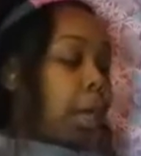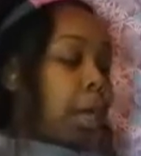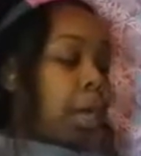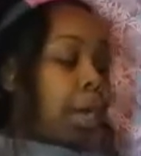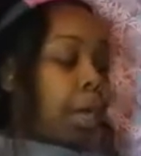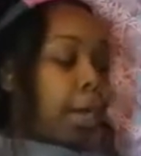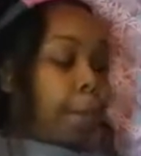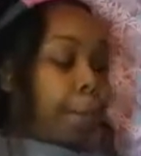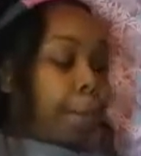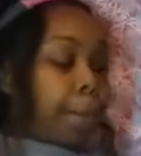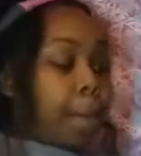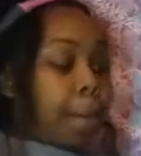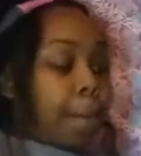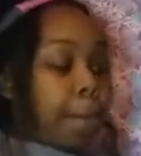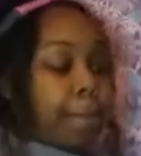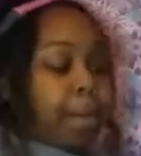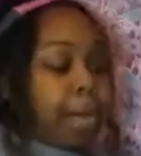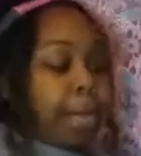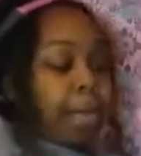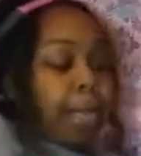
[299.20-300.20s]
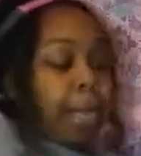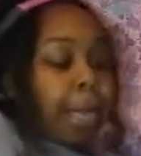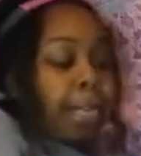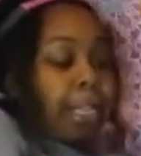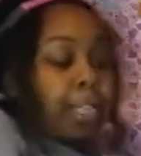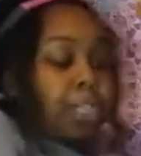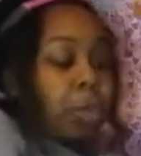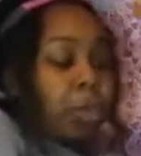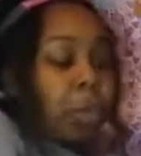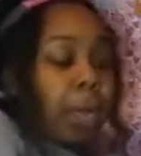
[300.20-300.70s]
But
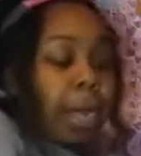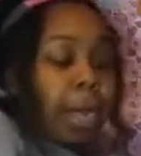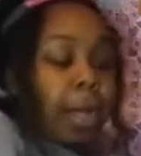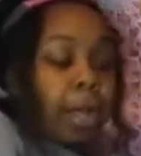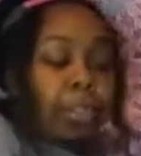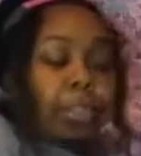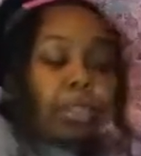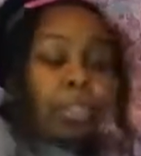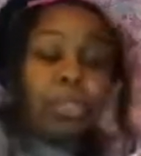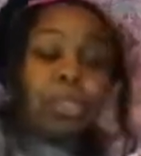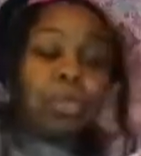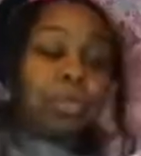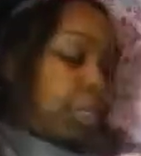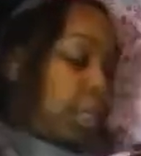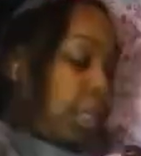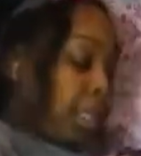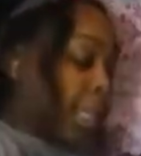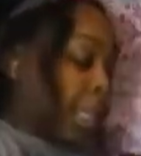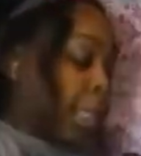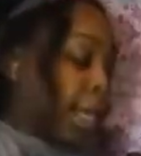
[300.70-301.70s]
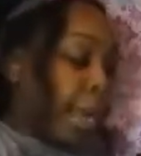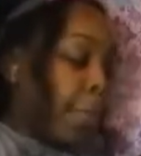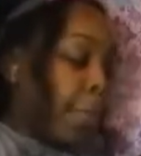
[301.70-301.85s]
yeah, so what I'll do the